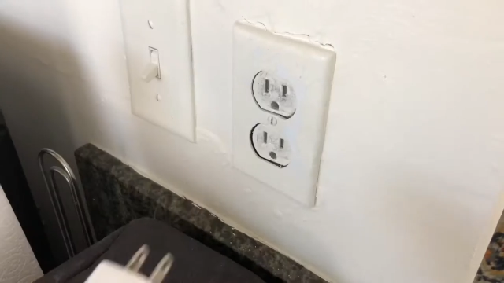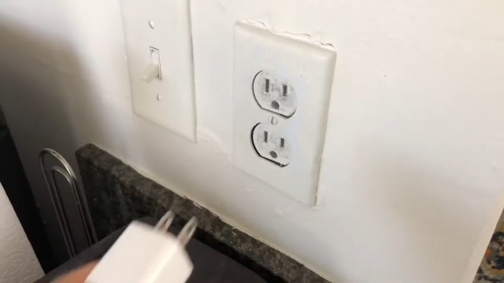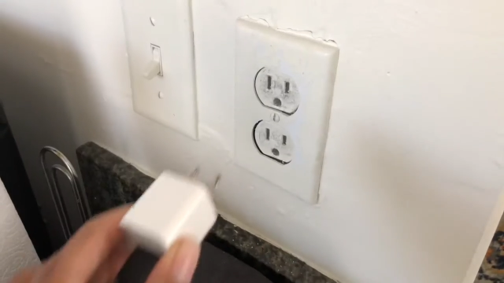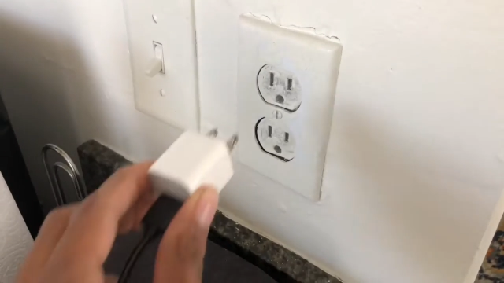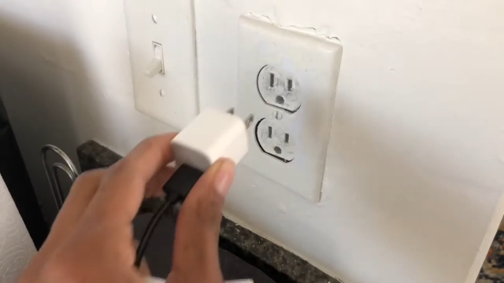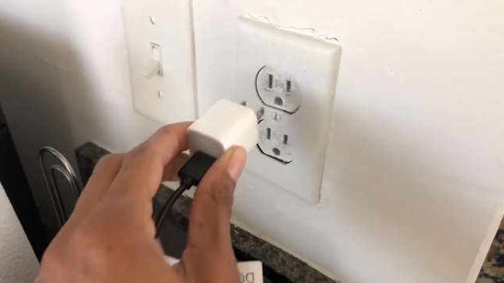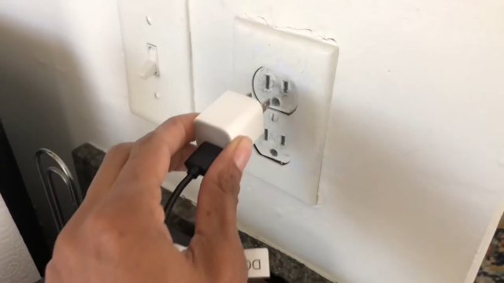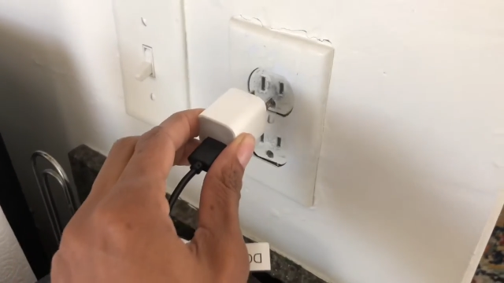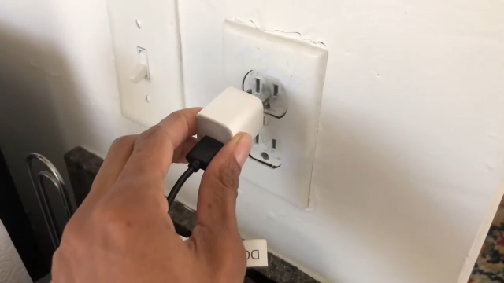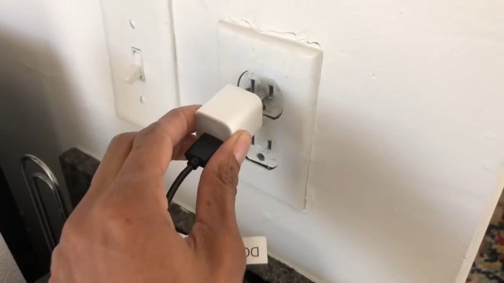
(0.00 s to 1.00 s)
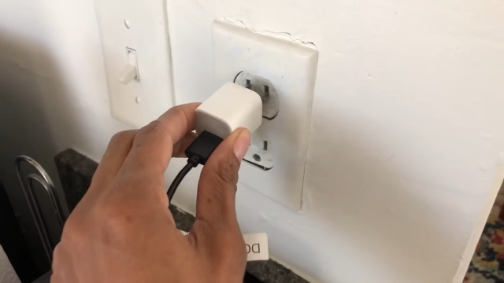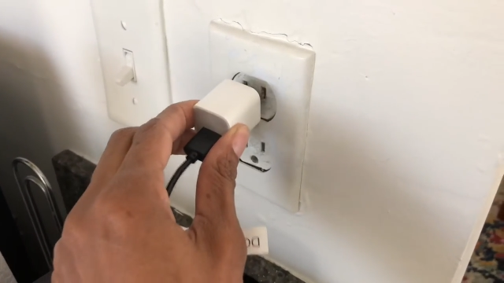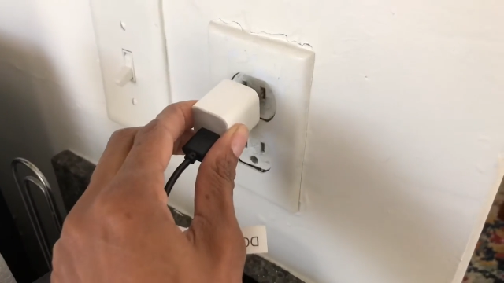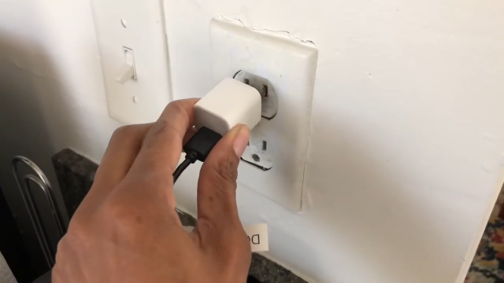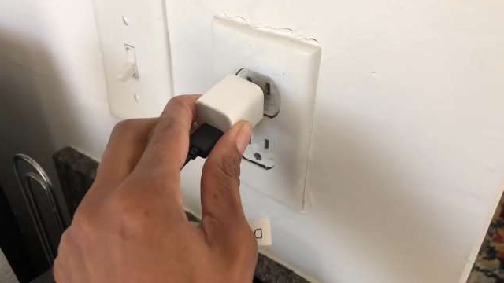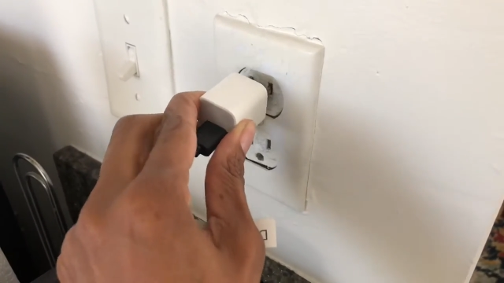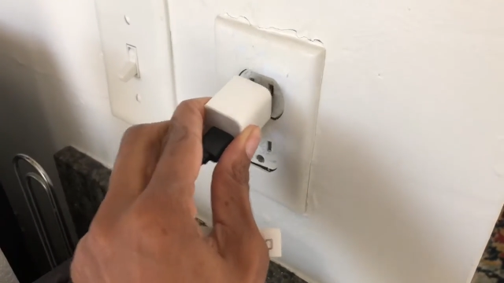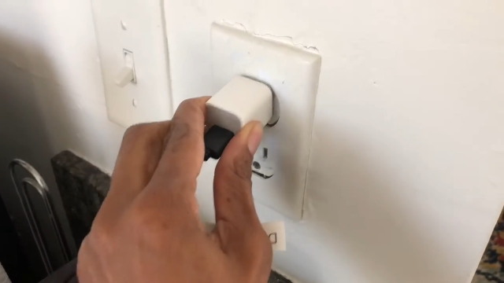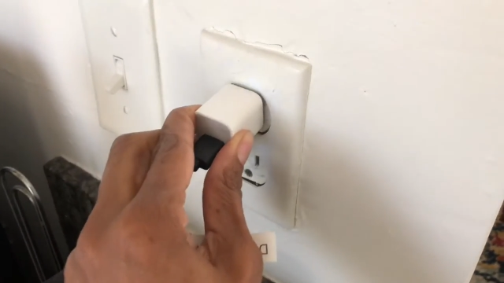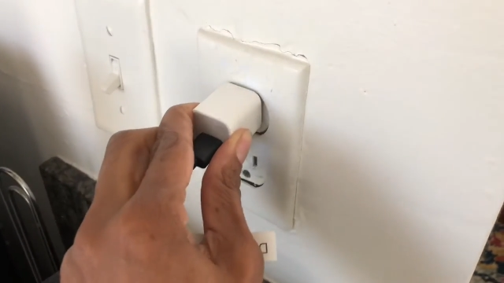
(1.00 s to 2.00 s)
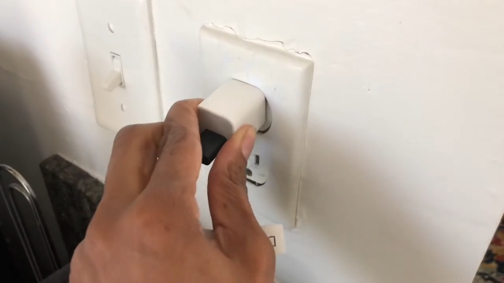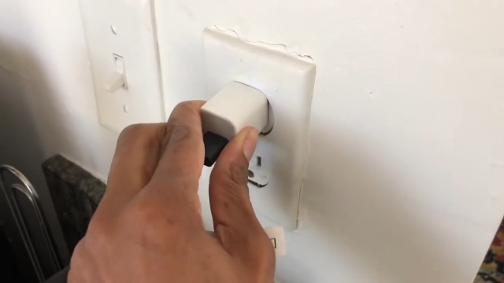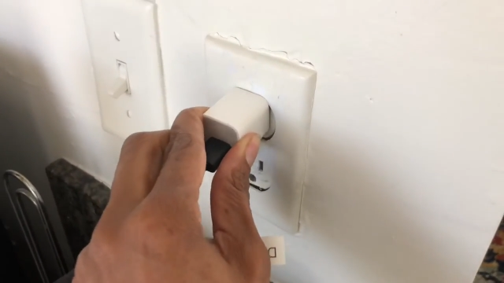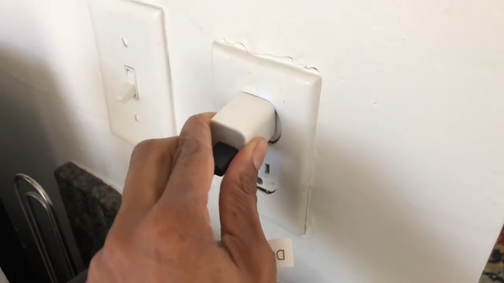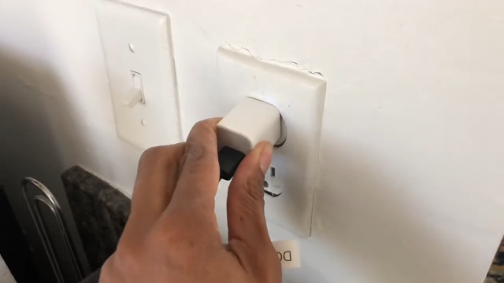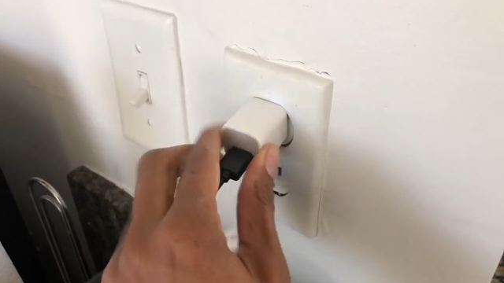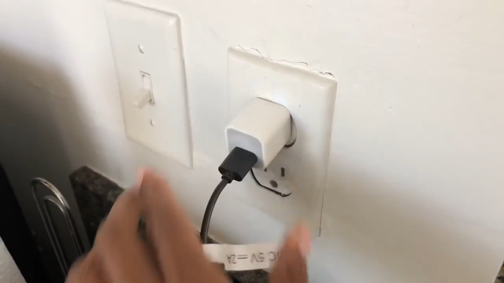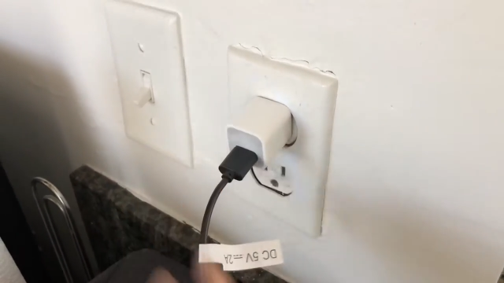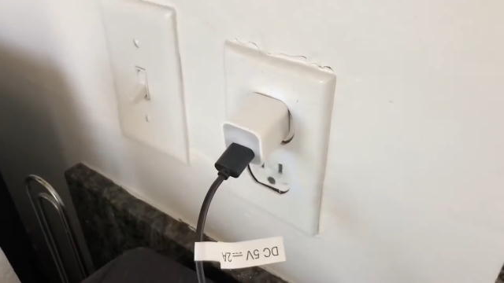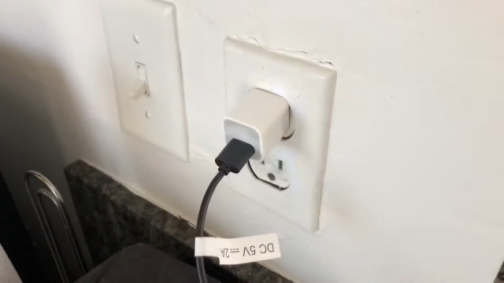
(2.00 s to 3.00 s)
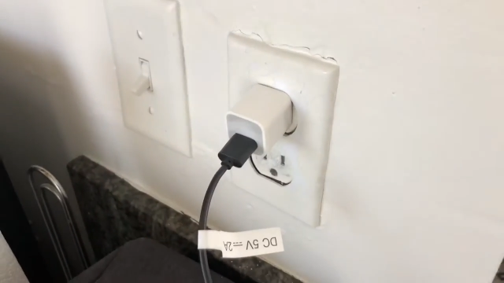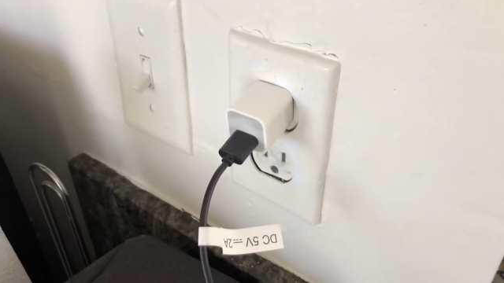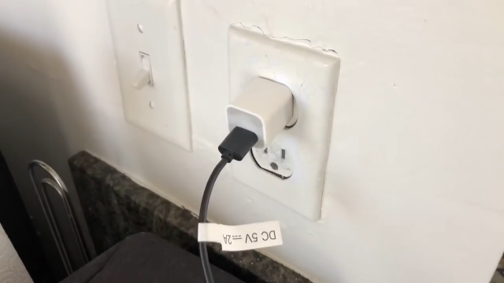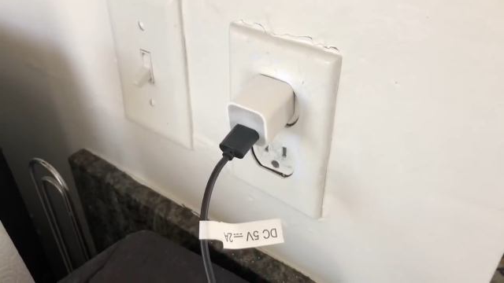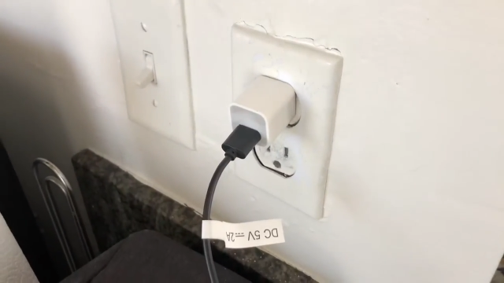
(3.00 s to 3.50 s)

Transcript: (no speaker visible)